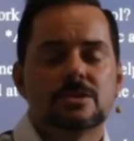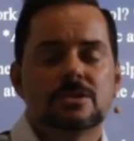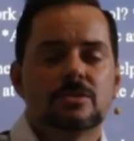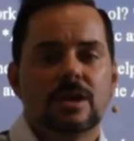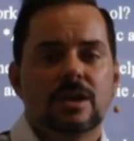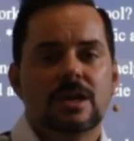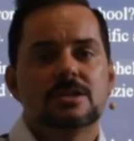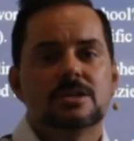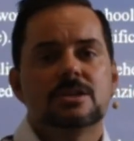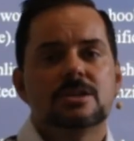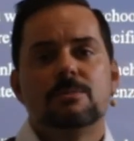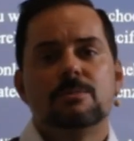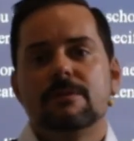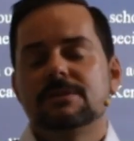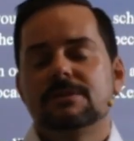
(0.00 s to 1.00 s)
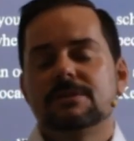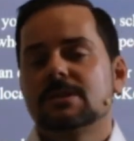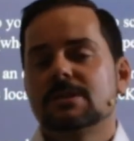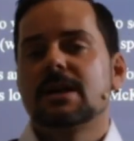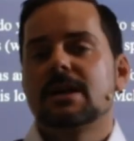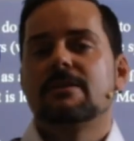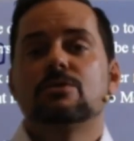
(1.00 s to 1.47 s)
Okay, some offices
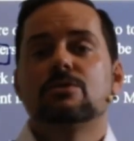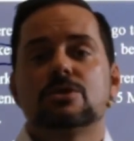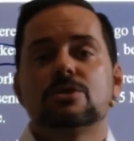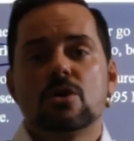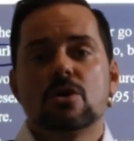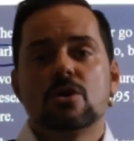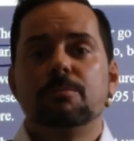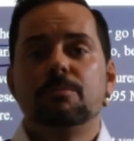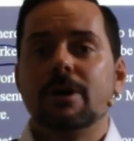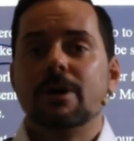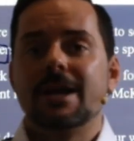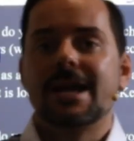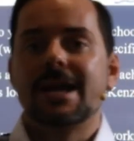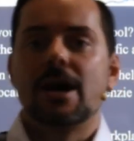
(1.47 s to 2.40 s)
have what's called breakout